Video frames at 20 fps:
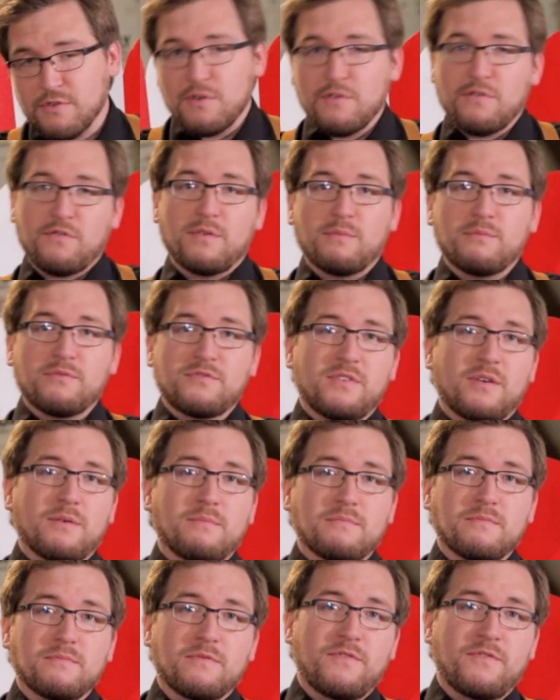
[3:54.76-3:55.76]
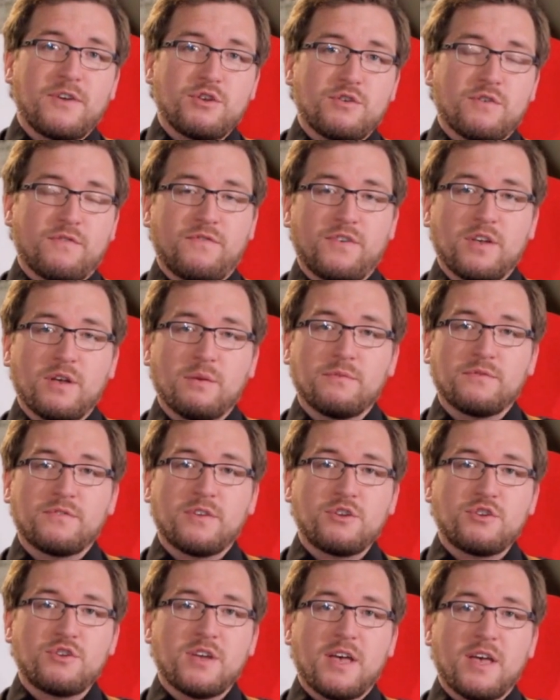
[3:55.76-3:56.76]
her from some feature films
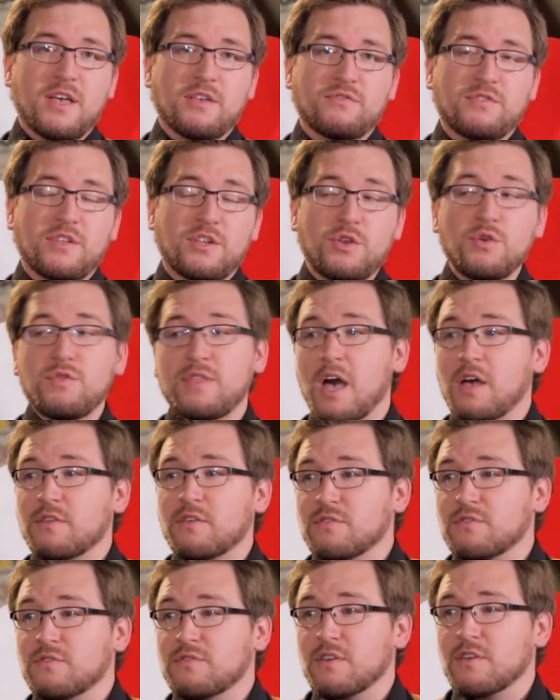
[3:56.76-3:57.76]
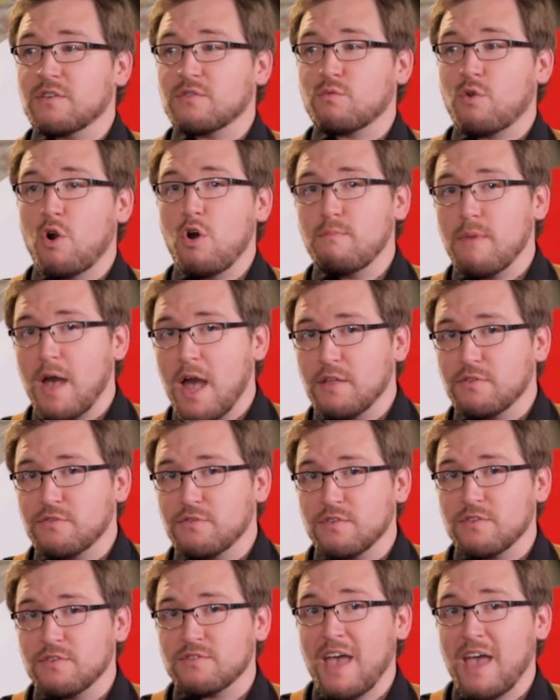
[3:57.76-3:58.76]
such as the 2006
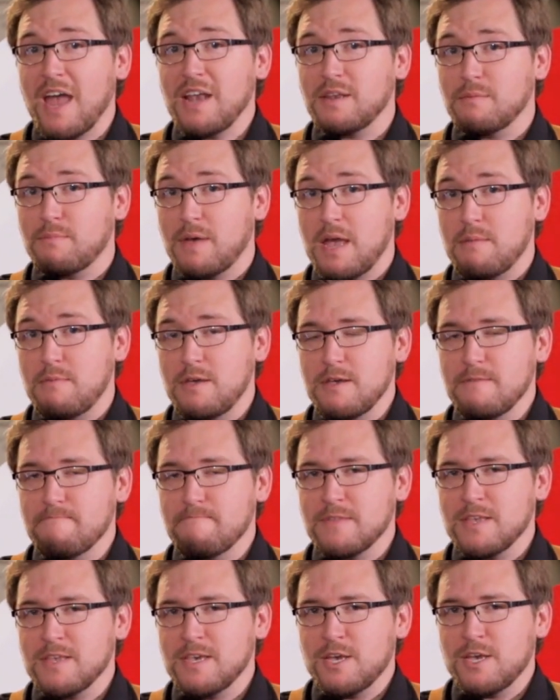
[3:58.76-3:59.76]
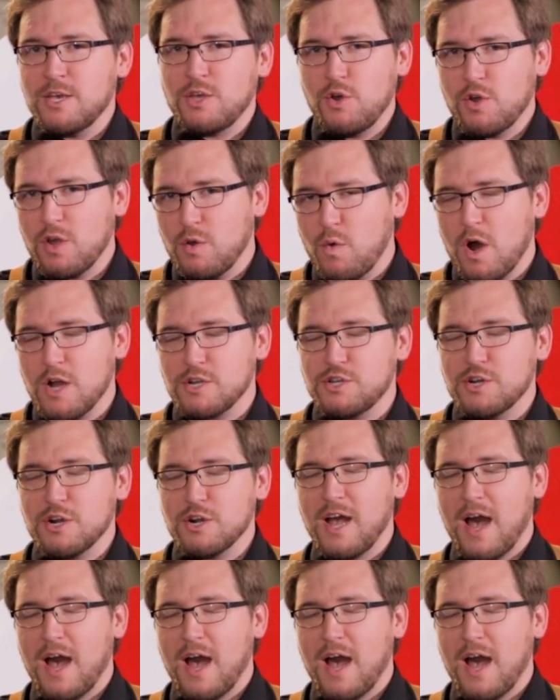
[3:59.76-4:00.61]
romance Santa Baby. You can watch your